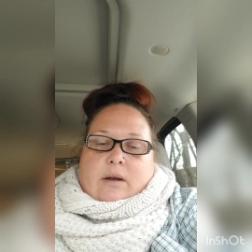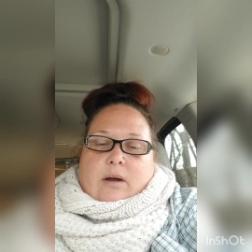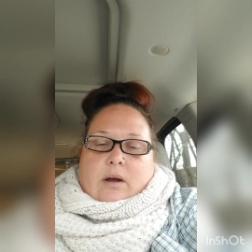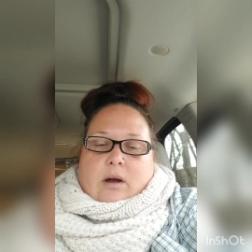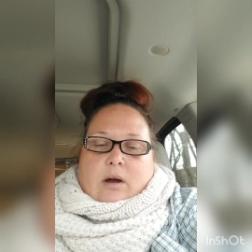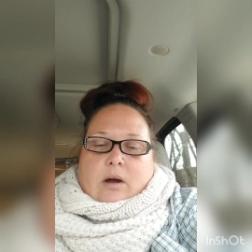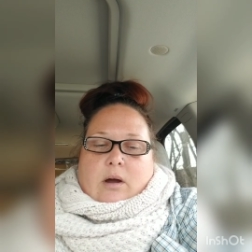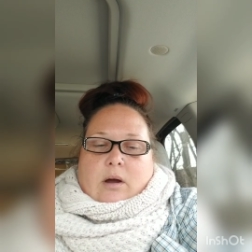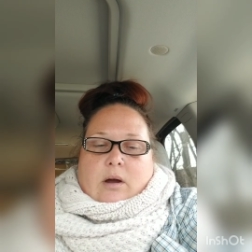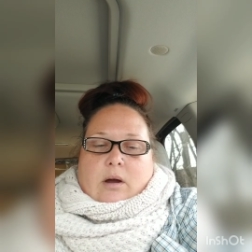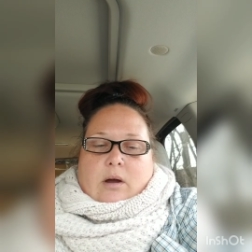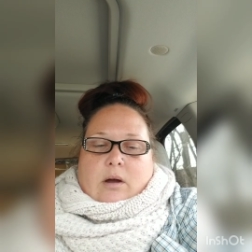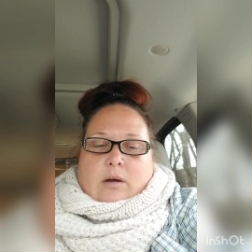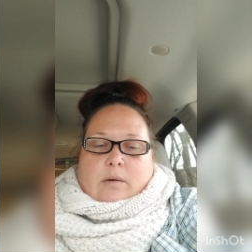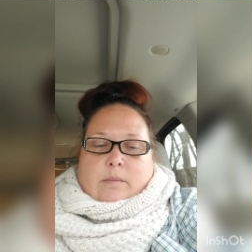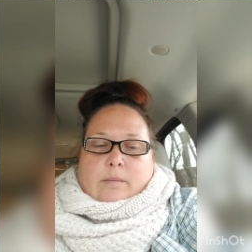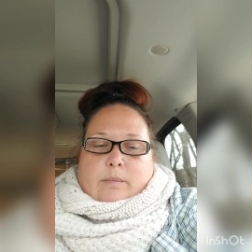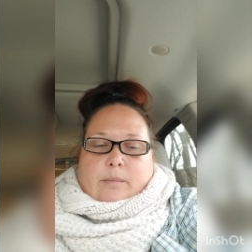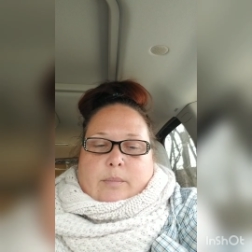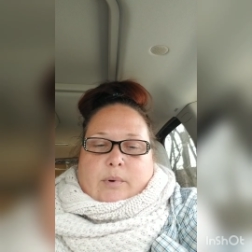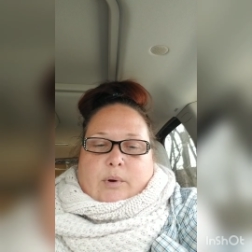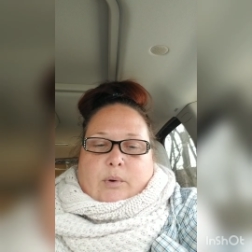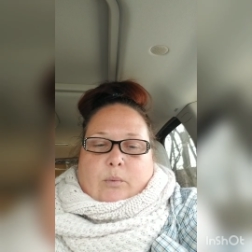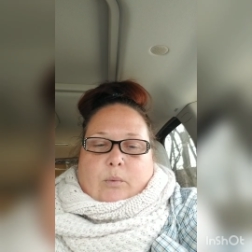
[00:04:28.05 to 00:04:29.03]

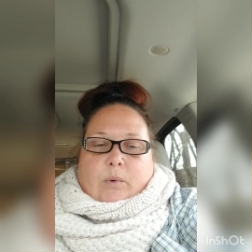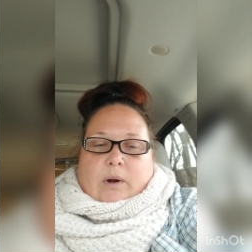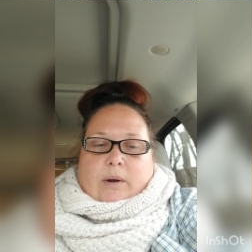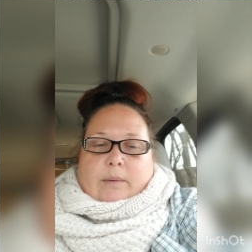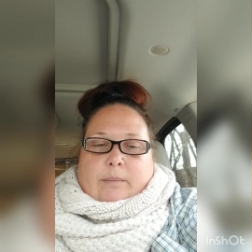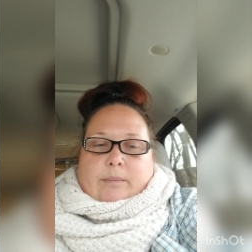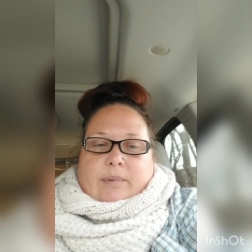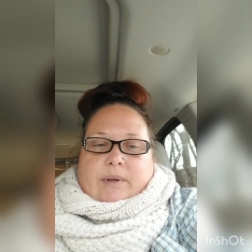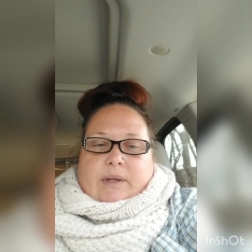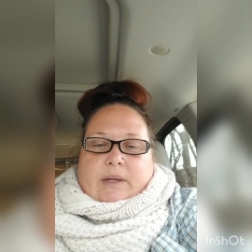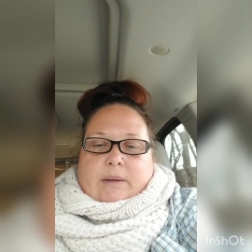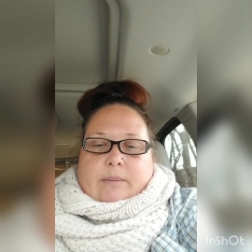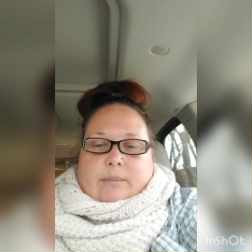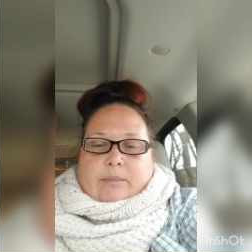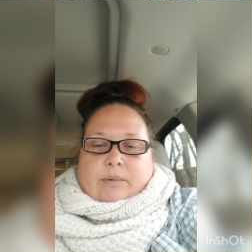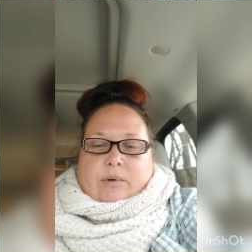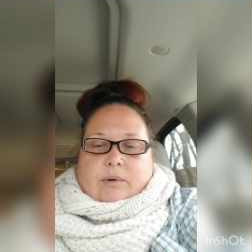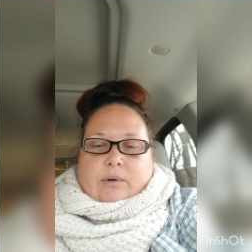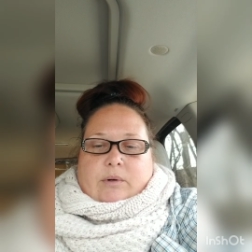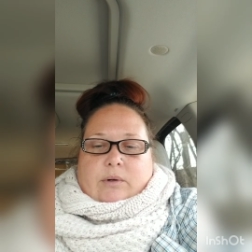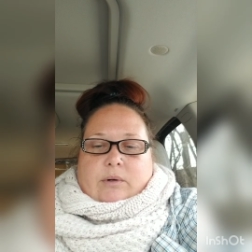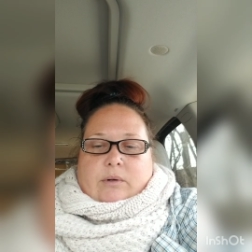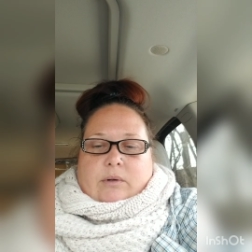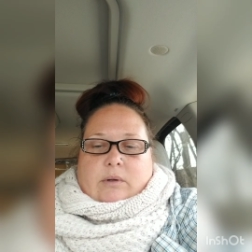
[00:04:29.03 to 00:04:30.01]
but when
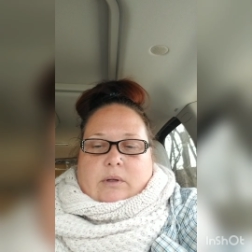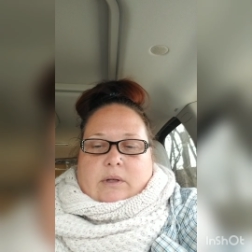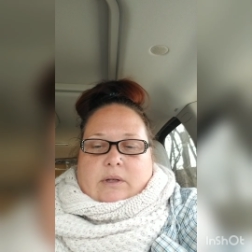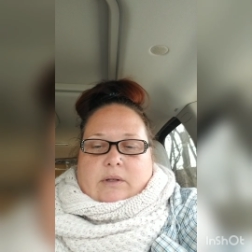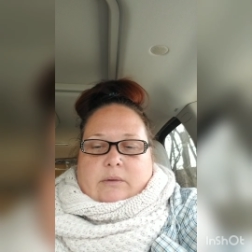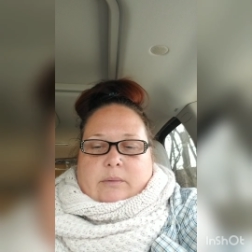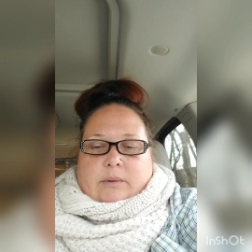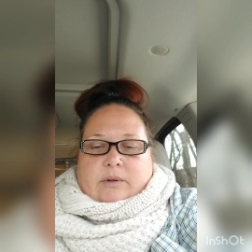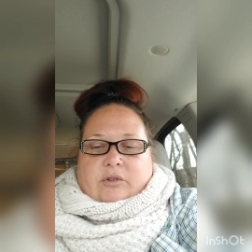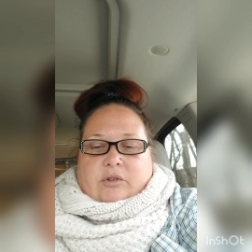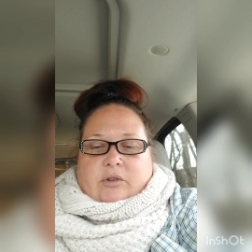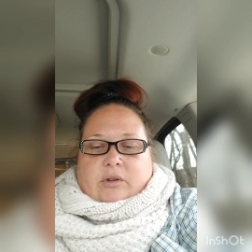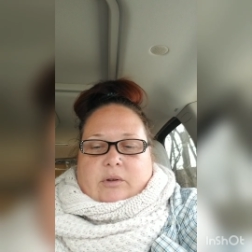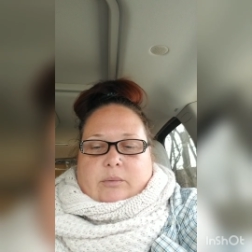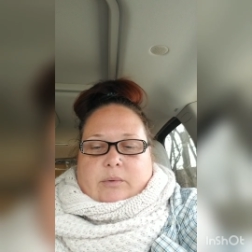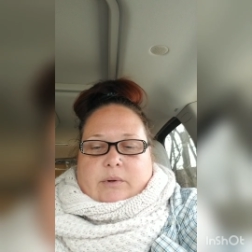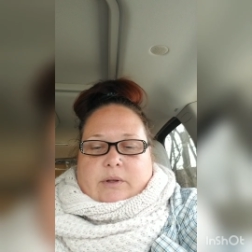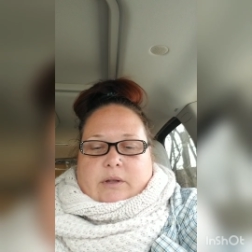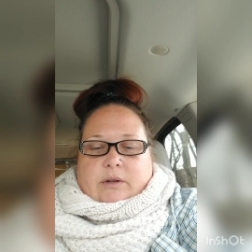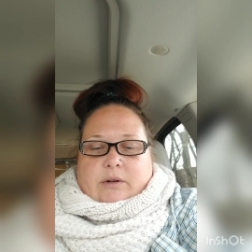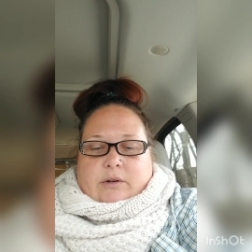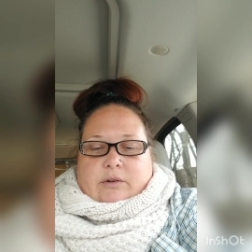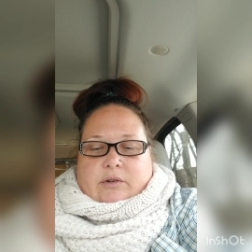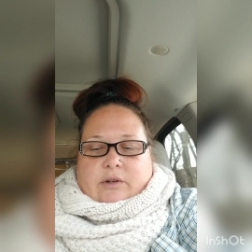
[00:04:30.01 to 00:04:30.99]
people, especially when
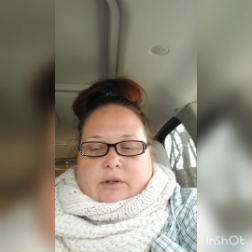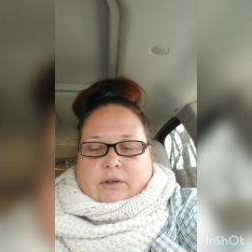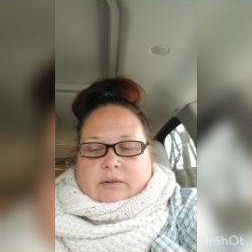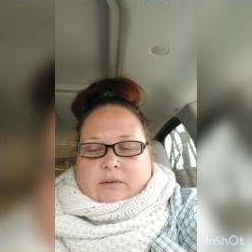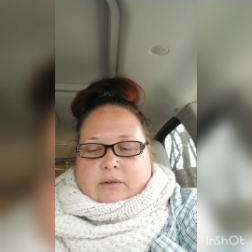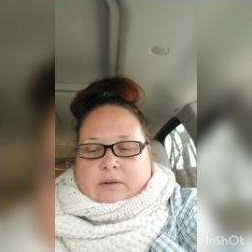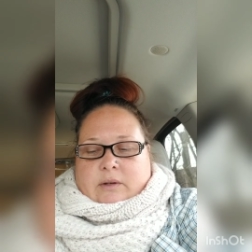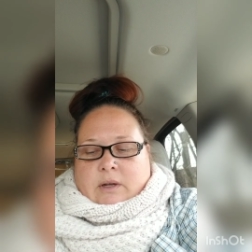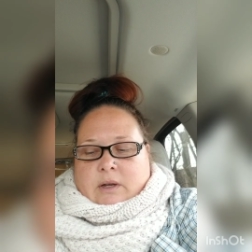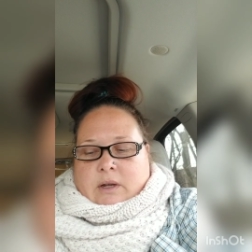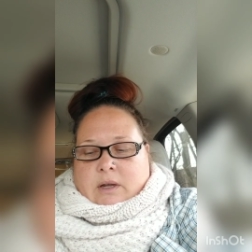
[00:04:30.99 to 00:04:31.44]
they're just